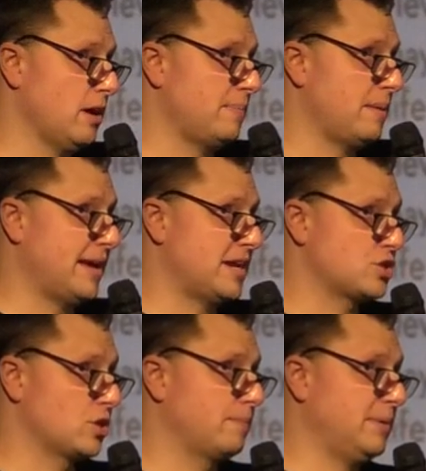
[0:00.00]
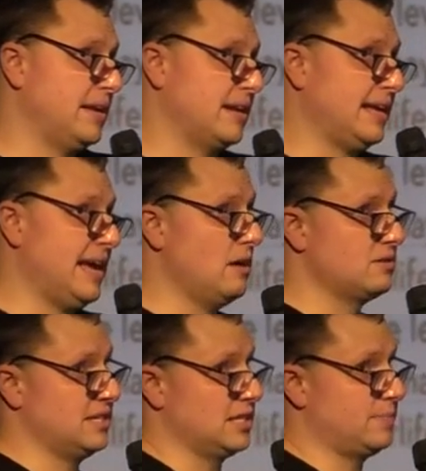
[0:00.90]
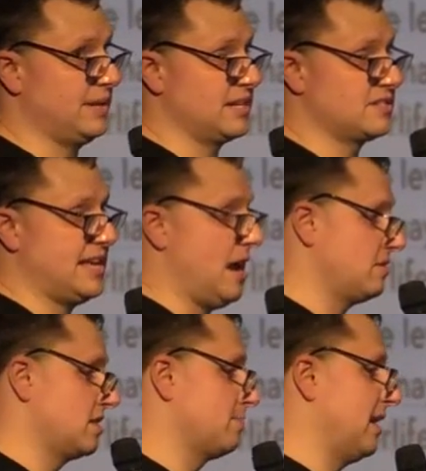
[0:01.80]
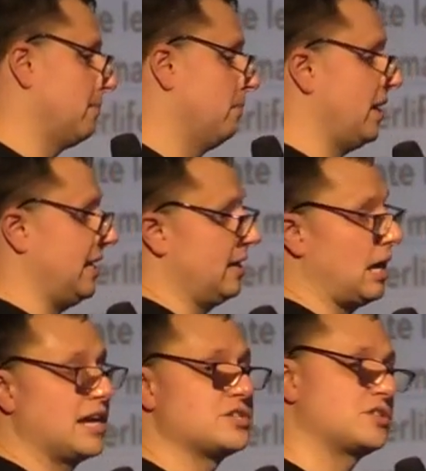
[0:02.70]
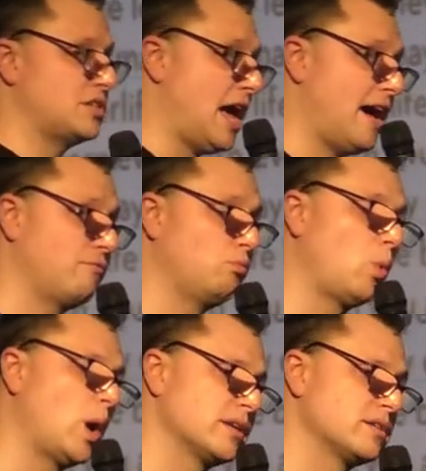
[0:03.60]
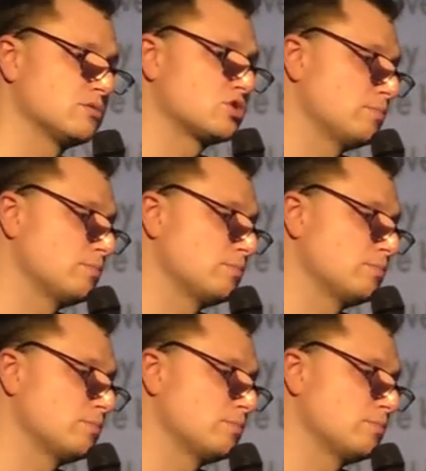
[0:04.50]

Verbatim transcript: therapy major, be an accountant because accountants make money. I just have one